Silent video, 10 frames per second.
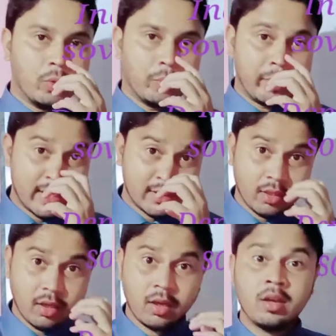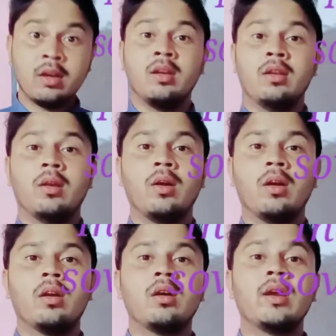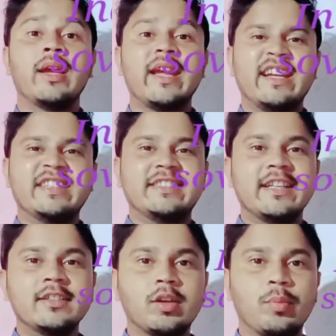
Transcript: who make the law and take the